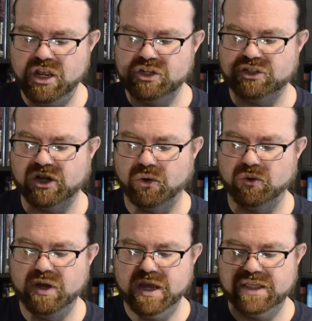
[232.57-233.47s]

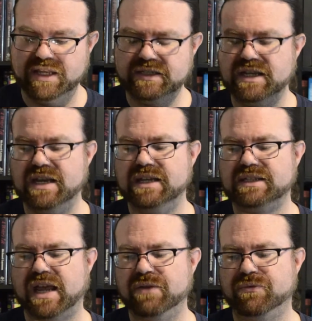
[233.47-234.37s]
So this is
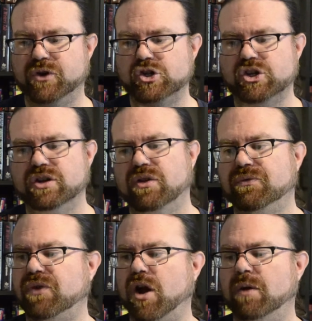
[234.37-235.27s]
a version
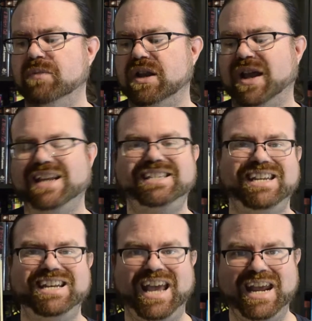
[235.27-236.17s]
from
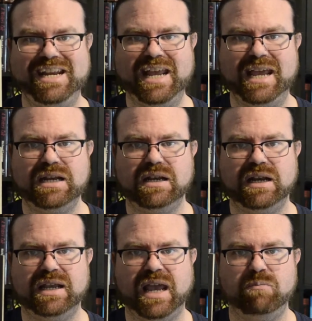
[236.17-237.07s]
1988, and
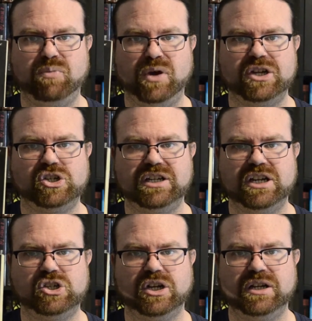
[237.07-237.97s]
again, British
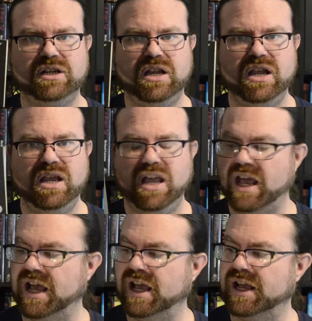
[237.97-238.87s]
edition,
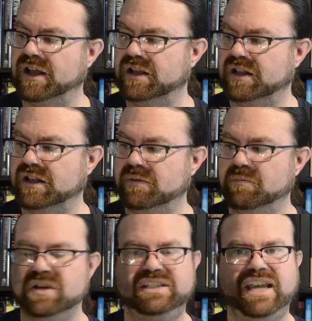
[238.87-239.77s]

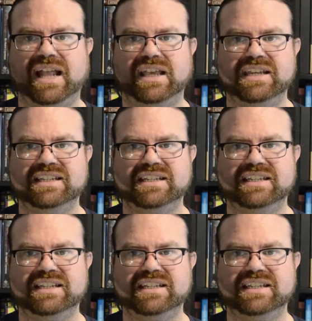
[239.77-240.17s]
metallic. His